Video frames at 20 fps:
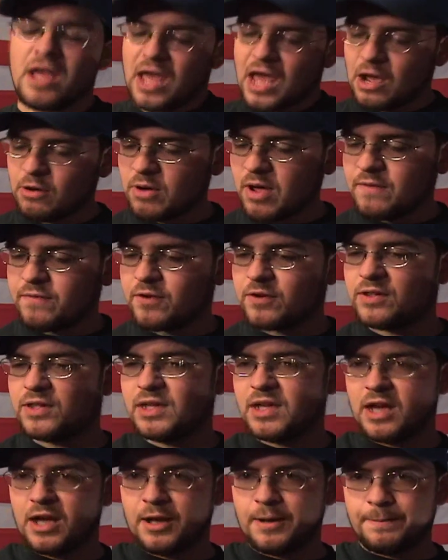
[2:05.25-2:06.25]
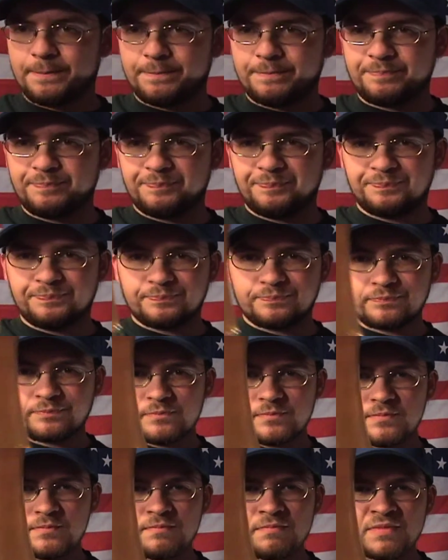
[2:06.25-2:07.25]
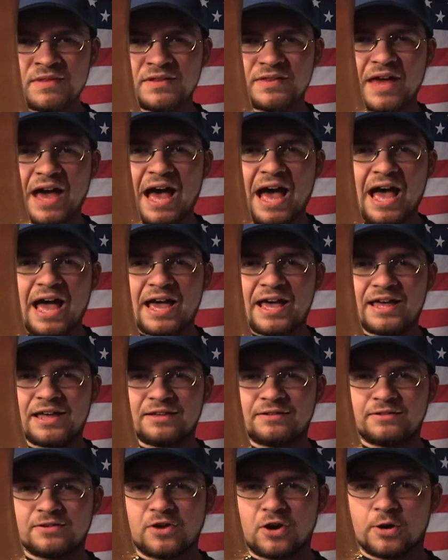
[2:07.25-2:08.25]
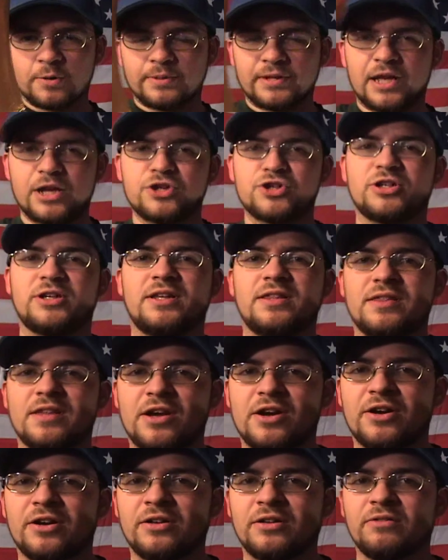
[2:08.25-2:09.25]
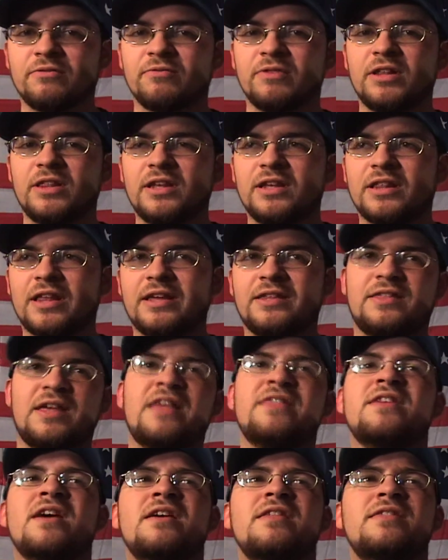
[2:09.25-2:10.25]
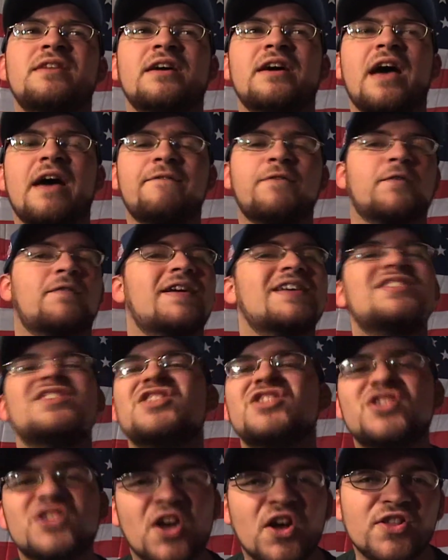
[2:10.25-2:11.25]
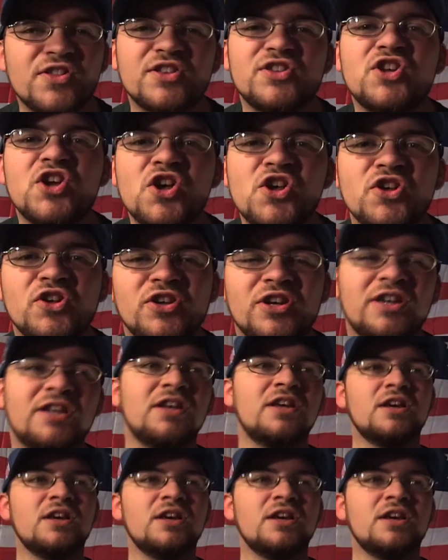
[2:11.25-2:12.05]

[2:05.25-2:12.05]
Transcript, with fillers: However, the, um, the high carbonation in there really like the, the, the effervescence on the tongue